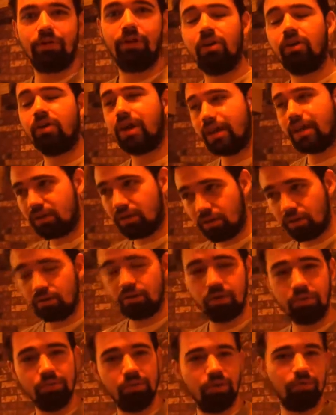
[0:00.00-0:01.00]
alright,
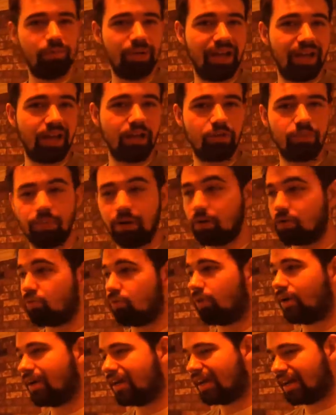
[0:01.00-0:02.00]
good move by Xbox One.